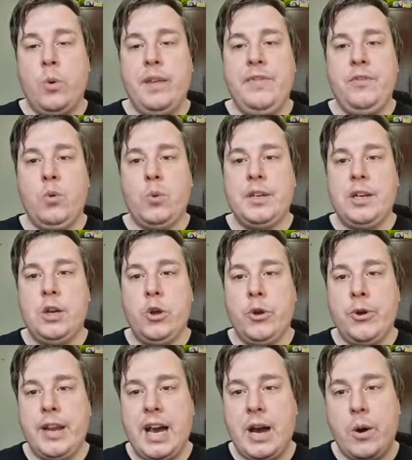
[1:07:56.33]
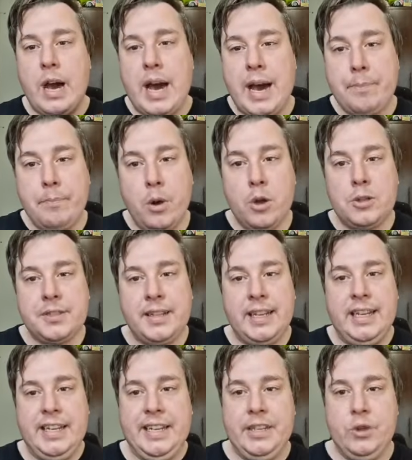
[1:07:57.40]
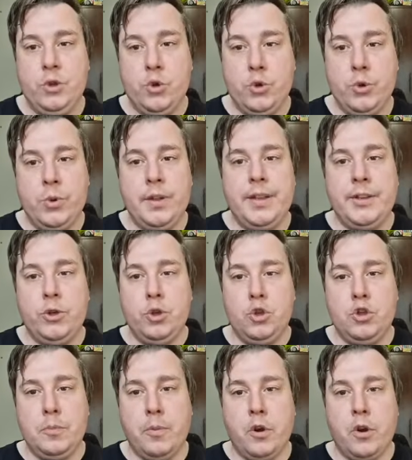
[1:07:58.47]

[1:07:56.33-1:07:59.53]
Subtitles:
if you want to learn how I personally do YouTube